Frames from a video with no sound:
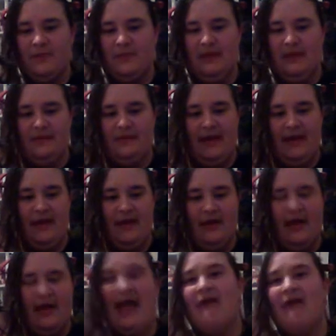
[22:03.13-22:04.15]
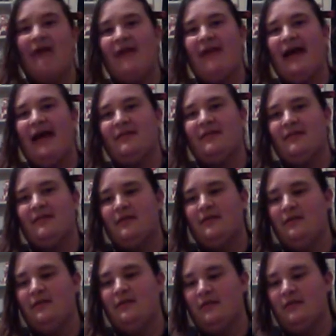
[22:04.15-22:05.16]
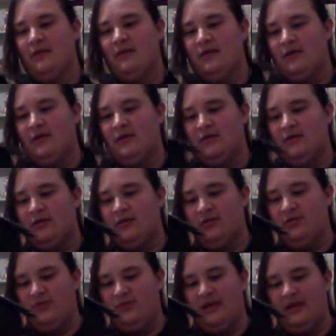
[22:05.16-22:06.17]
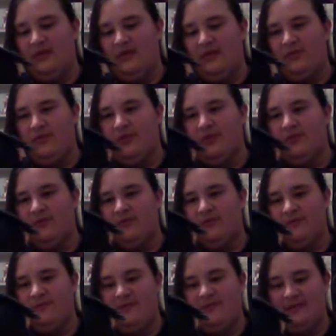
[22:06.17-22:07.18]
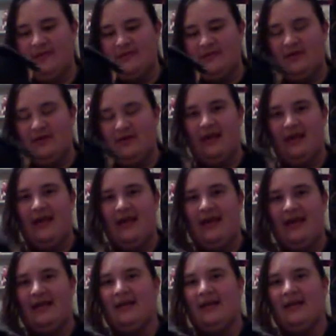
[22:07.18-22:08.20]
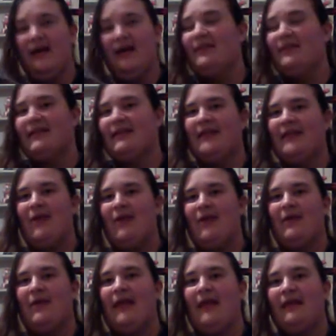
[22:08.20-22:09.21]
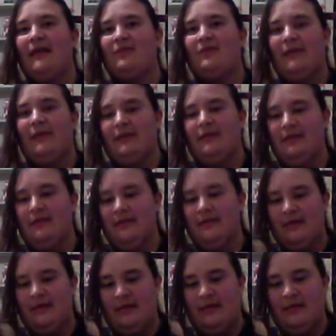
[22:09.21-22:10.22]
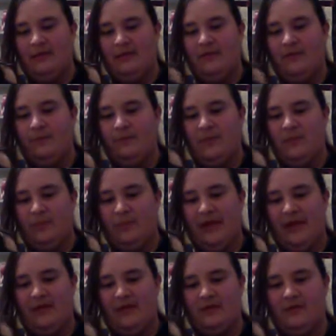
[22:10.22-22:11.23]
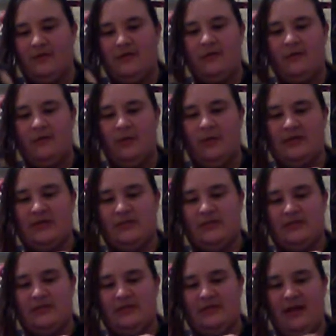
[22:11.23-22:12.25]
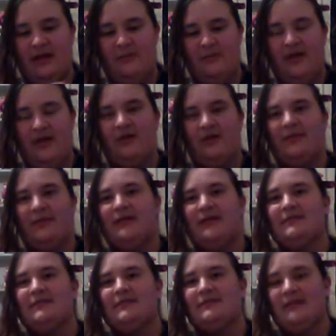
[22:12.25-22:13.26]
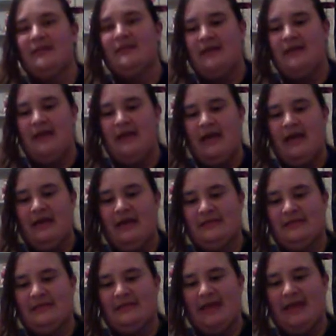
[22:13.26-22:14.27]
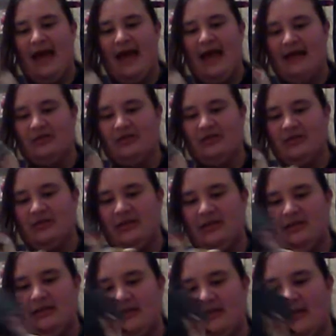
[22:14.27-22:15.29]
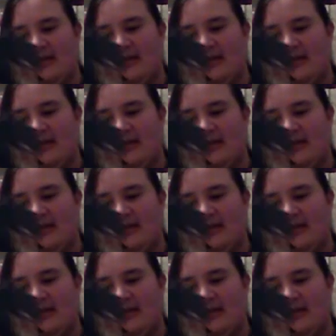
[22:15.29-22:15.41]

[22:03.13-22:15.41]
his hair, I haven't had to do any real fixes on it. And unlike that one, I like the way the pants on this plushie was done better, because it actually